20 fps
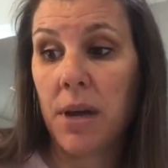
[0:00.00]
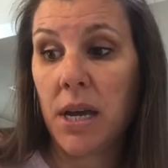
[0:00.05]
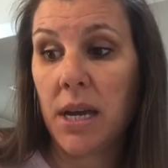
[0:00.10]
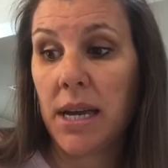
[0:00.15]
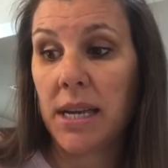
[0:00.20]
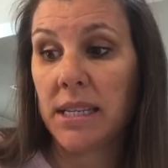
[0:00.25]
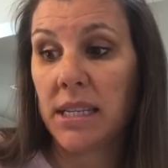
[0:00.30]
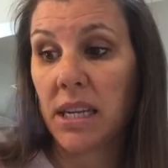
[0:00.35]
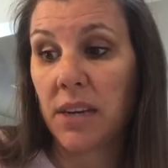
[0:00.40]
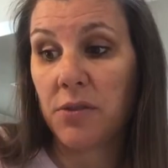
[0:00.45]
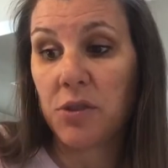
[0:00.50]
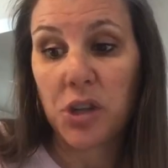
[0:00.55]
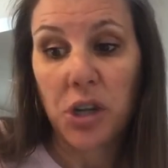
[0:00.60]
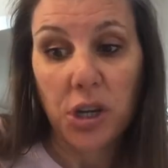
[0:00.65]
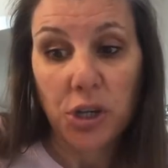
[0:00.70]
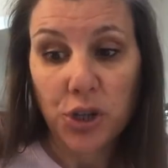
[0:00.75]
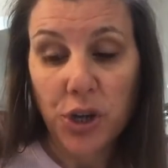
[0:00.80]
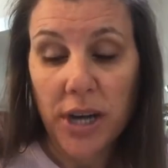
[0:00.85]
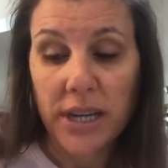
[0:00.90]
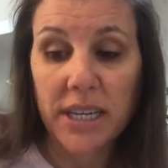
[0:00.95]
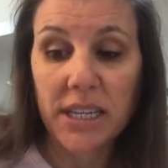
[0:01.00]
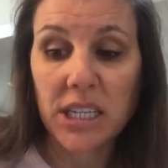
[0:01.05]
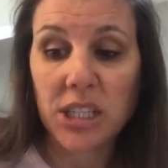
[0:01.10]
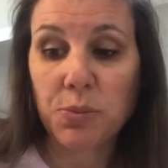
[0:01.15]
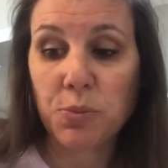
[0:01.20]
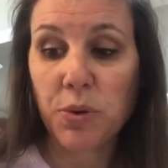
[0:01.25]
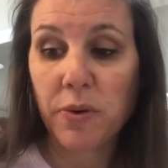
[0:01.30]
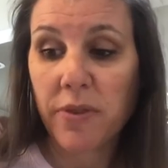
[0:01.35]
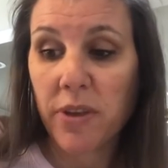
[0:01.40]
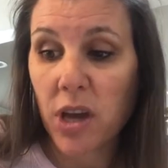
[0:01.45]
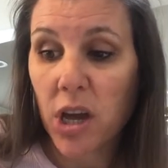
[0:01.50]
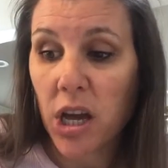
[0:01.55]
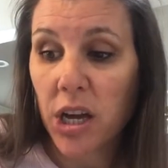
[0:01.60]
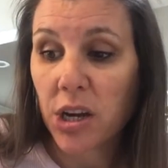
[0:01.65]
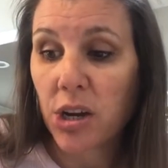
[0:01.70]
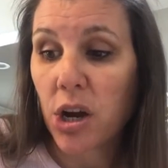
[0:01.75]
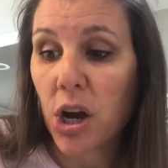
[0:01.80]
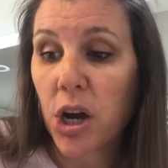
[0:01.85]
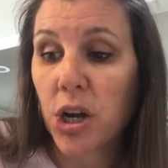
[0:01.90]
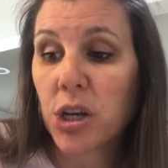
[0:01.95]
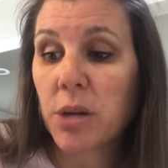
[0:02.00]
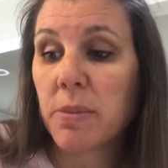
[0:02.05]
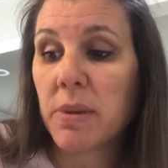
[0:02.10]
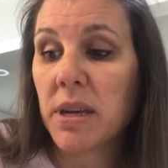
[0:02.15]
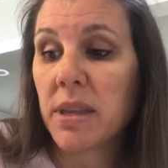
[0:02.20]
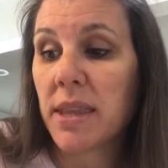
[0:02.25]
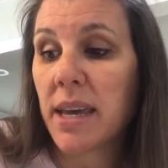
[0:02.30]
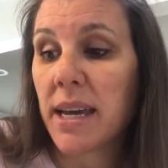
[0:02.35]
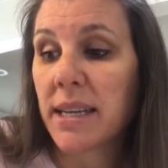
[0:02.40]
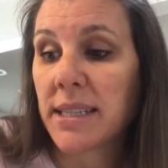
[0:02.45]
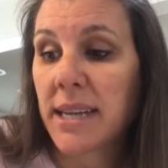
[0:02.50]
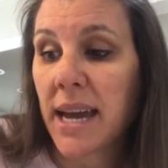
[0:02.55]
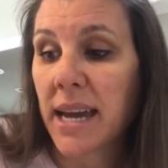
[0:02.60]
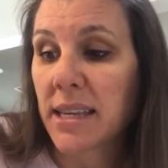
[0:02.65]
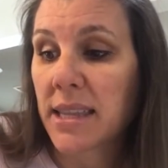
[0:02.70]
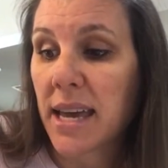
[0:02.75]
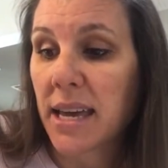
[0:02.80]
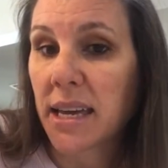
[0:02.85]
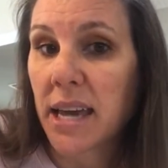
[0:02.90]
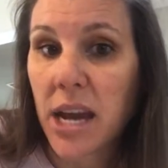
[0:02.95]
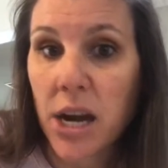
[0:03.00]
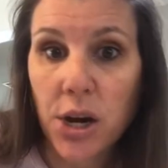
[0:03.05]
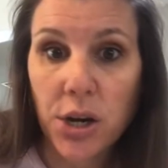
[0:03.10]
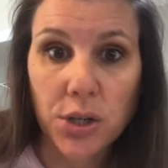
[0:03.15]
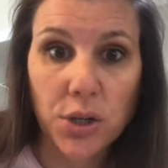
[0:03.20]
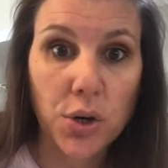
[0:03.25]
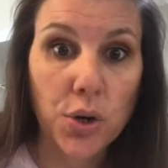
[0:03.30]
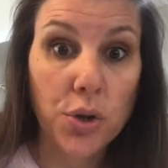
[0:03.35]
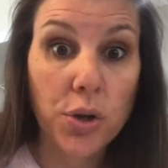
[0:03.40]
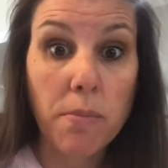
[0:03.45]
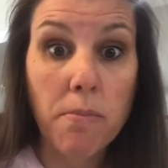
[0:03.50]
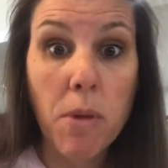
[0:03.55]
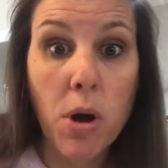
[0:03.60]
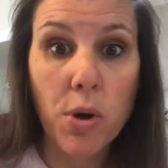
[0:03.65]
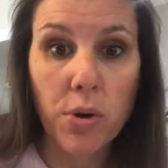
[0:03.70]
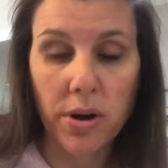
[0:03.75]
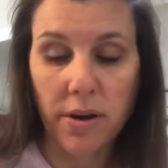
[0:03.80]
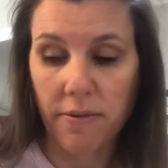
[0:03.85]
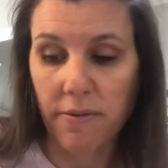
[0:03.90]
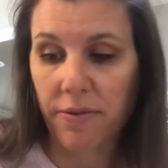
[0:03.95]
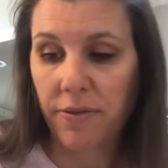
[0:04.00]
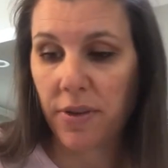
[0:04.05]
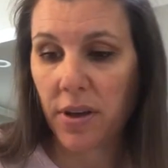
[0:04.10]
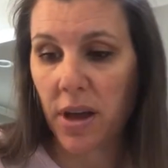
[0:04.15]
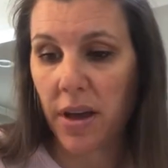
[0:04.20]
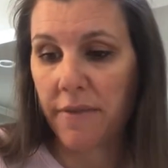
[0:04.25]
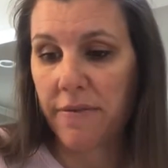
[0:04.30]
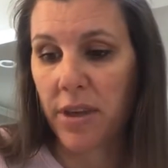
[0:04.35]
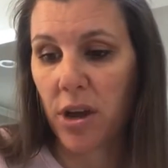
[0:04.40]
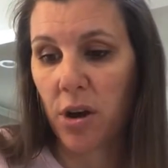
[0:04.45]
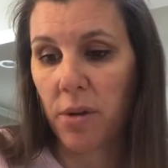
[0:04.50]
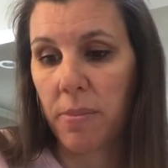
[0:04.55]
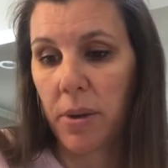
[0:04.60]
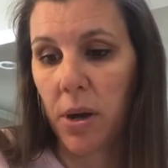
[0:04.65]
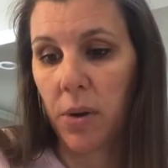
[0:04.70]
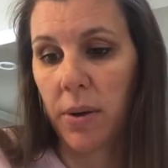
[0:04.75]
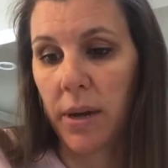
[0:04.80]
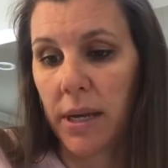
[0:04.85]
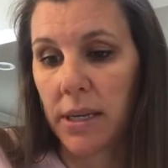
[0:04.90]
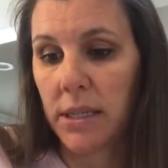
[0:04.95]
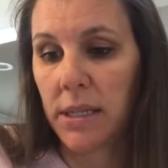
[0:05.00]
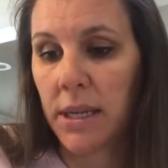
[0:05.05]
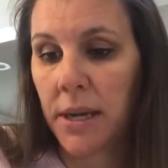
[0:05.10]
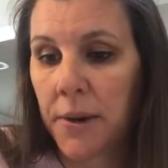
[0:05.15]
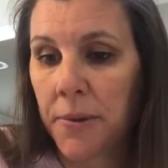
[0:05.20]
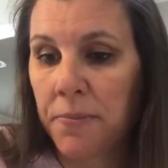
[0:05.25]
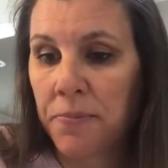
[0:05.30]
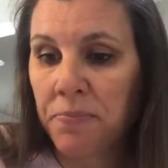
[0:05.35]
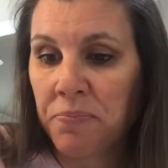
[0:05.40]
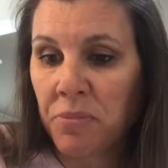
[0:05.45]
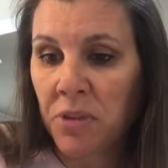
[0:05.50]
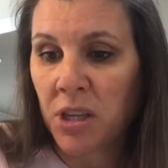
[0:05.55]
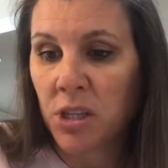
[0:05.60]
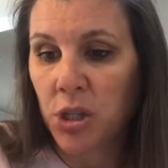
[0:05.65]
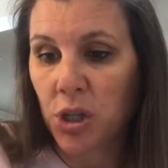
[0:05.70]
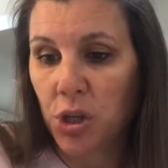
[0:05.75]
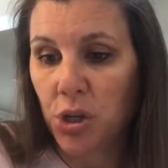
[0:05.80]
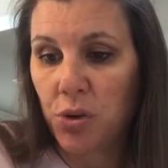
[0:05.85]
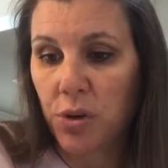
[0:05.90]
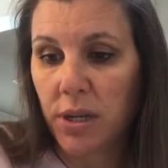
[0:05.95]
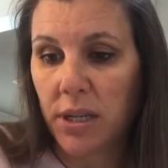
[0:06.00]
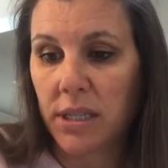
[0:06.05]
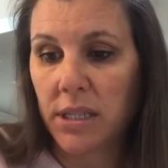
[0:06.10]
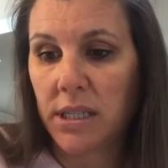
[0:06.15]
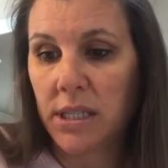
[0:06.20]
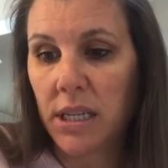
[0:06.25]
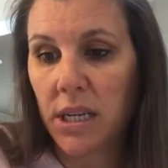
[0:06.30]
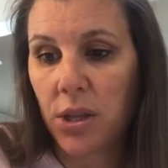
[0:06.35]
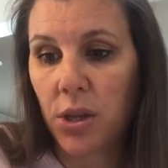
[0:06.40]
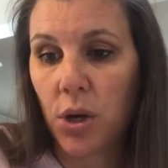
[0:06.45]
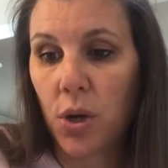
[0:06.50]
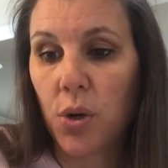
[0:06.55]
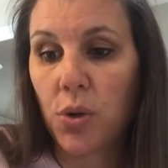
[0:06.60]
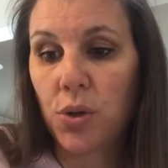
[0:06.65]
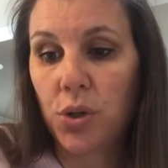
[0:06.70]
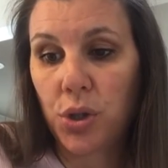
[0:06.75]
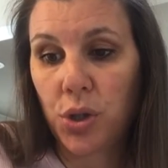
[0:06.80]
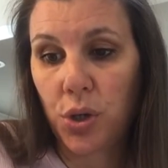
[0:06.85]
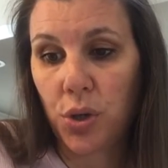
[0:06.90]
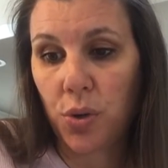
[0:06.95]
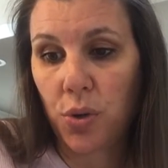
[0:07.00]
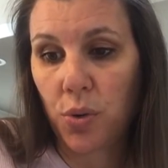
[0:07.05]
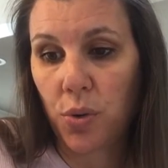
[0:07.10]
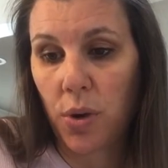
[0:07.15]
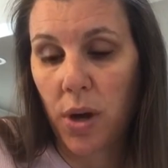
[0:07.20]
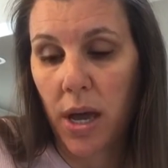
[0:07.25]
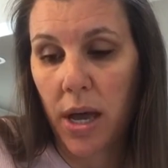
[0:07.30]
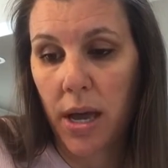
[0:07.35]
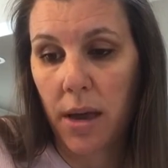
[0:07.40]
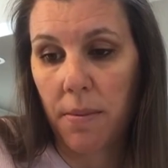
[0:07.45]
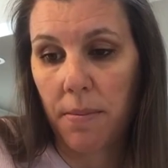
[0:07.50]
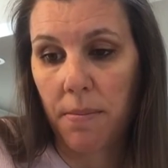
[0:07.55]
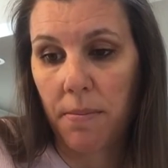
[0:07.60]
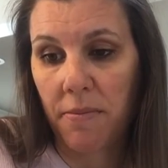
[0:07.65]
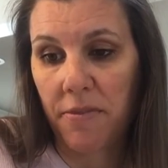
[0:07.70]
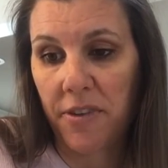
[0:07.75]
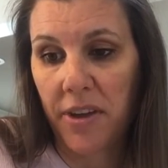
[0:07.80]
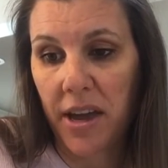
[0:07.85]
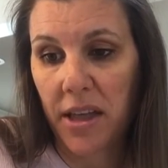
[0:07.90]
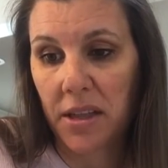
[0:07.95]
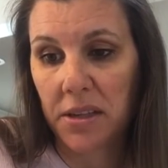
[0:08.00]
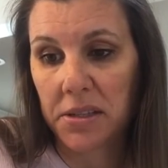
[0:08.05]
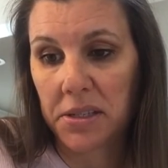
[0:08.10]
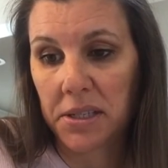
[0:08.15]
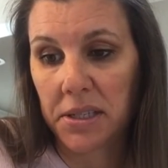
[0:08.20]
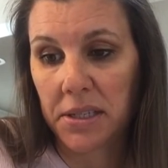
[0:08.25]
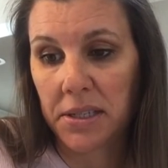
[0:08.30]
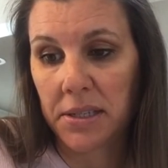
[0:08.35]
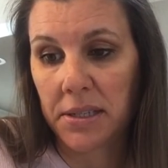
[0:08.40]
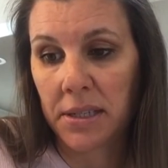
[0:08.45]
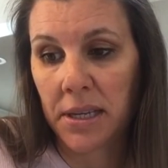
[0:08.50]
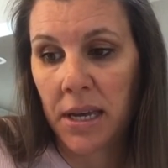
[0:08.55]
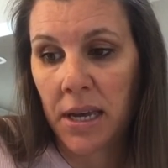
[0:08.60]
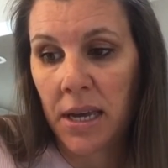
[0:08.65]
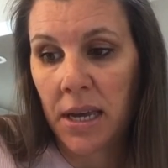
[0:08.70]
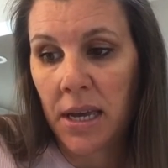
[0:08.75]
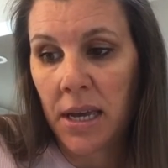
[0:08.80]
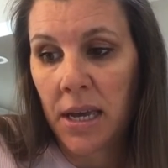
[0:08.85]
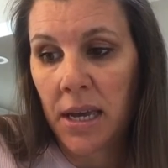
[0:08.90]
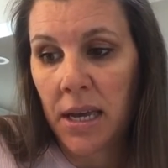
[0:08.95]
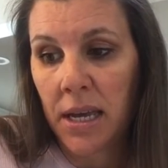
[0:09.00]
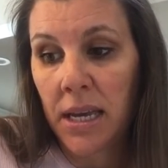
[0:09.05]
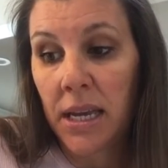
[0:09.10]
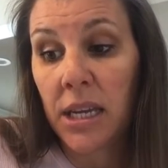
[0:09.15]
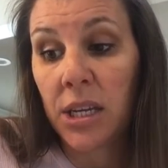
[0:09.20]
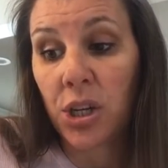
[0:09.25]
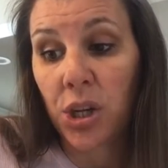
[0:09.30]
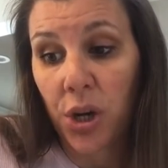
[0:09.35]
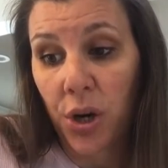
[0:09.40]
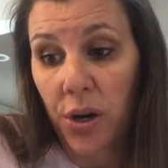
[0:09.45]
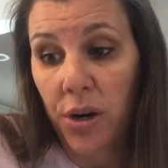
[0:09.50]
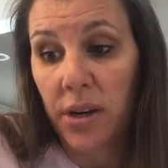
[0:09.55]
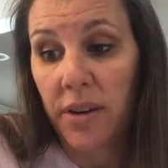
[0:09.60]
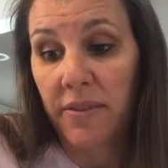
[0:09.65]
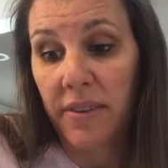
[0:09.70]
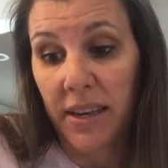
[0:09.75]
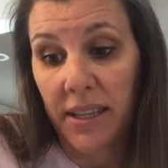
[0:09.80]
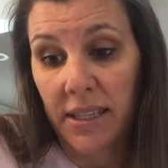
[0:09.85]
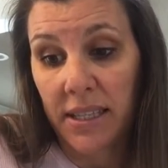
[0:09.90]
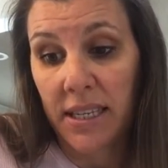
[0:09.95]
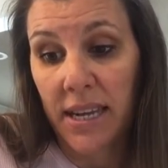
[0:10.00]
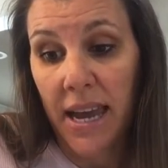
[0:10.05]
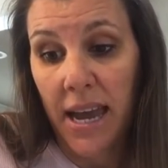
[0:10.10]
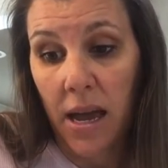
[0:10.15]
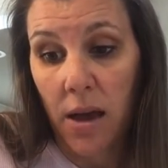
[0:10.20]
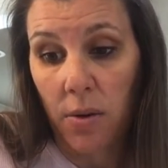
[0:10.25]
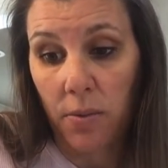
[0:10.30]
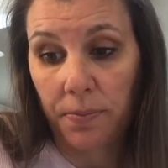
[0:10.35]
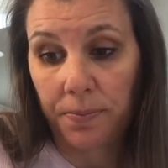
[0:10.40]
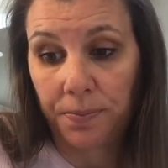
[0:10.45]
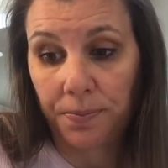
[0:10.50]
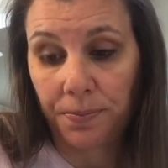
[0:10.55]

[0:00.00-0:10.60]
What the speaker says: Instead of trying to disprove the argument, they attack that character or the motive of their opponent. So you can see those two fallacies in current events now,